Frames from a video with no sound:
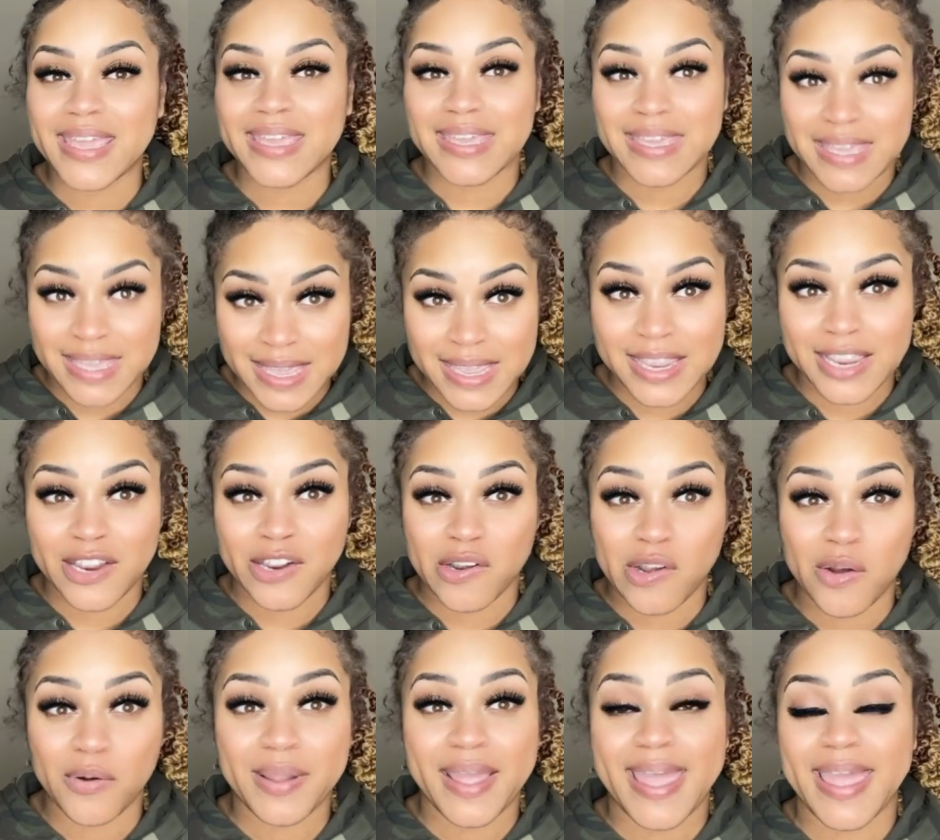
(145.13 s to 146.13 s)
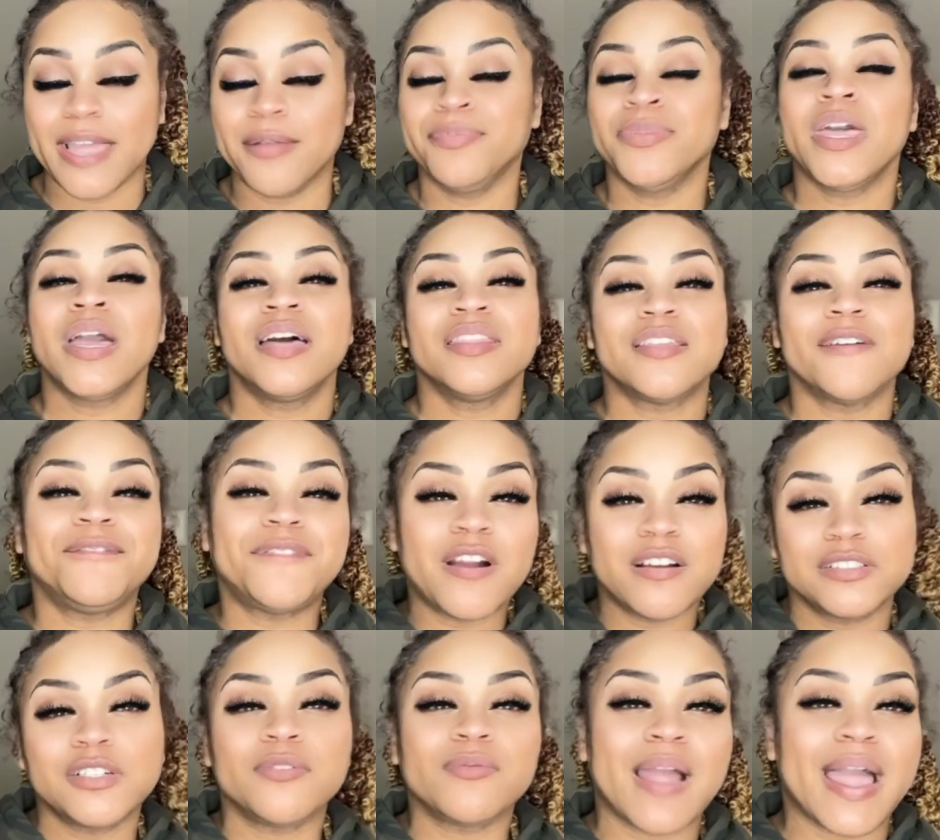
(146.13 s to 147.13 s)
here, okay? The
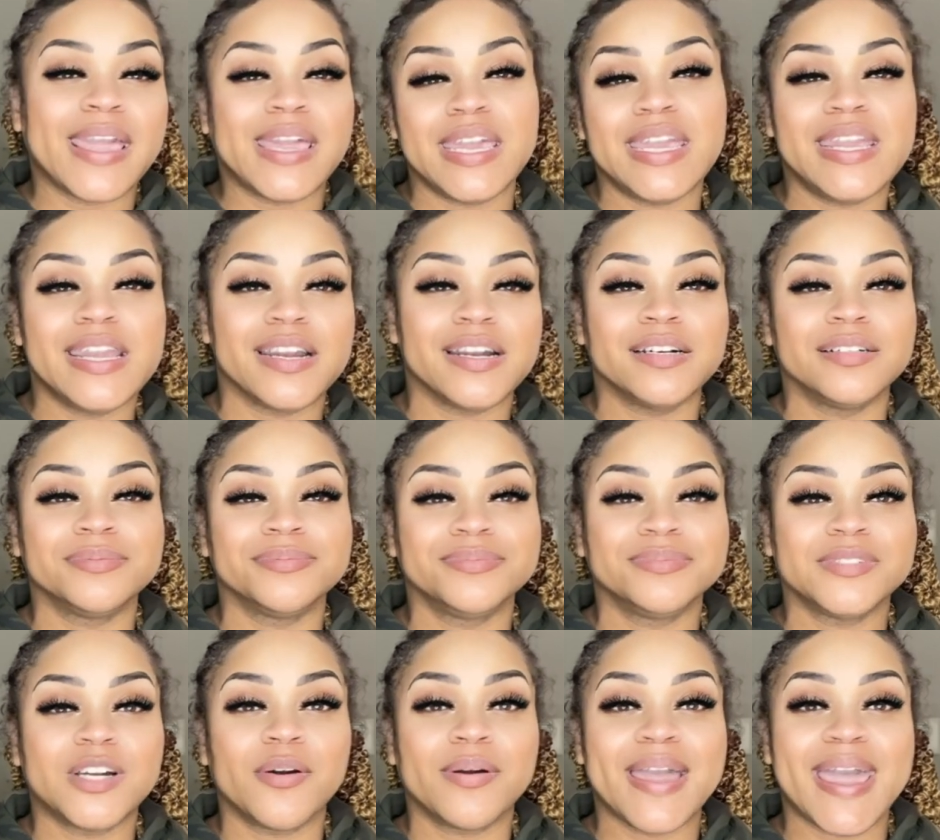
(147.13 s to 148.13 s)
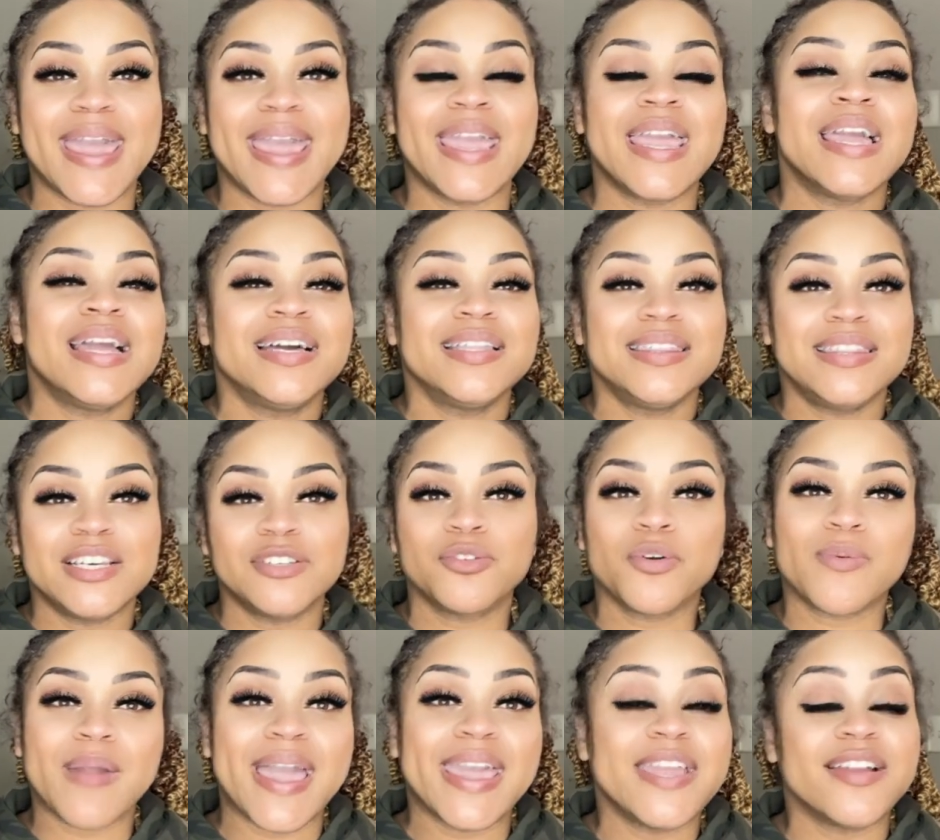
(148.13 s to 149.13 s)
first one right here, okay, this
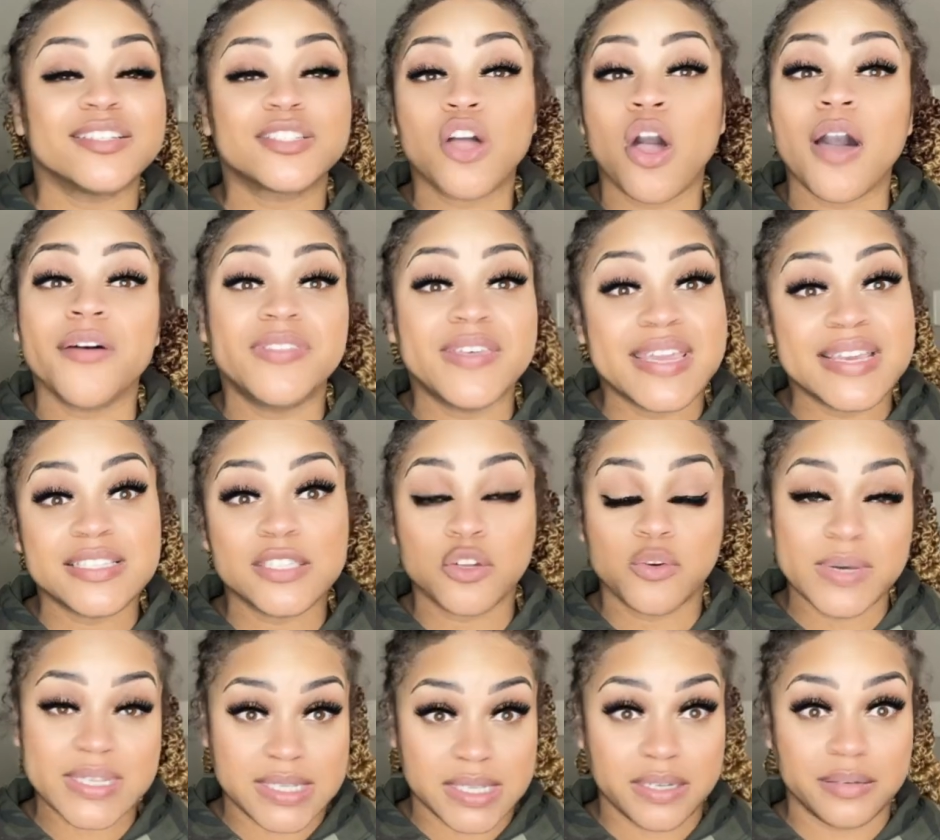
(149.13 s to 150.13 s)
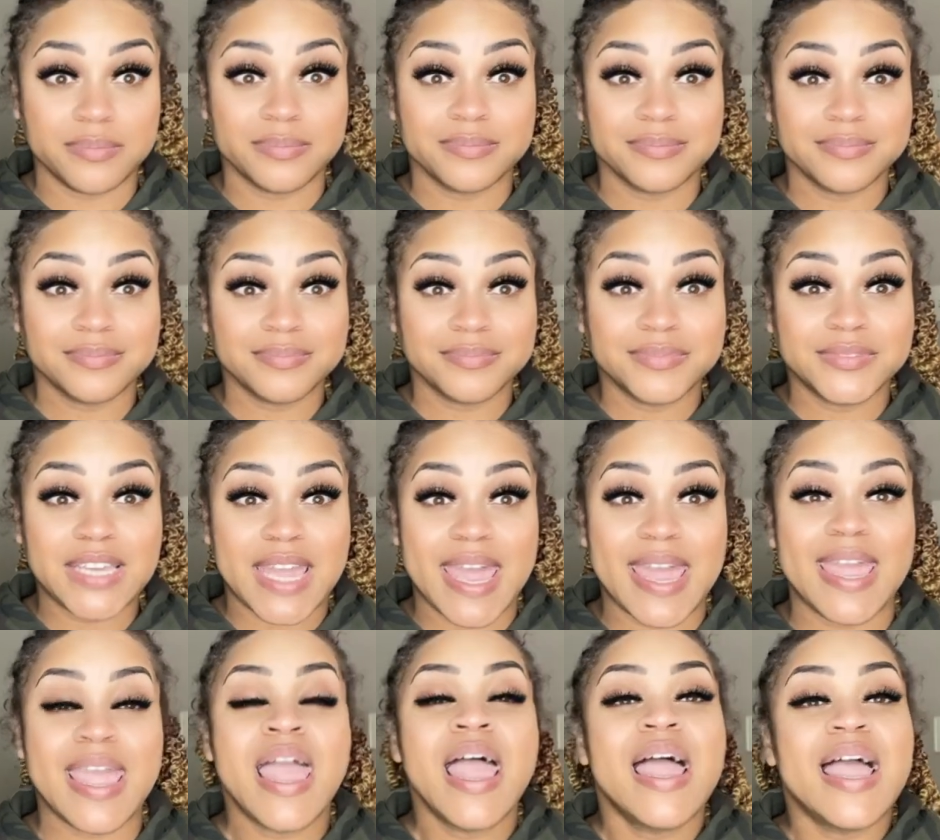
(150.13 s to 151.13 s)
one right here is called the exquisite,
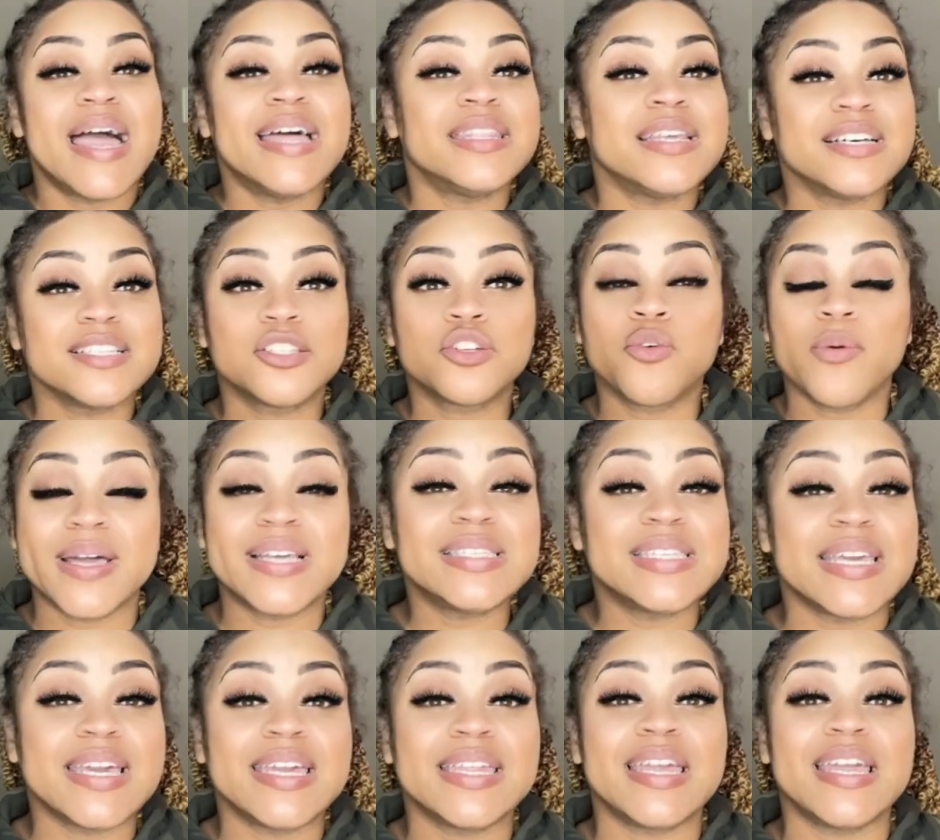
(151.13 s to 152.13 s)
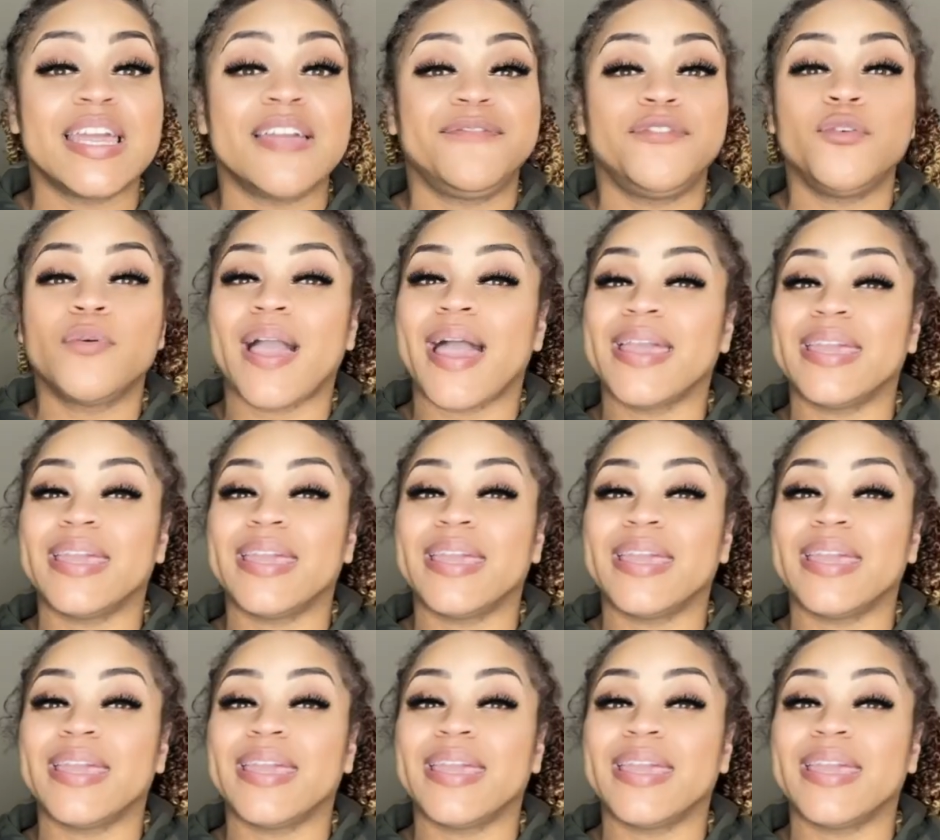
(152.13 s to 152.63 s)
okay? And the exquisite, if you got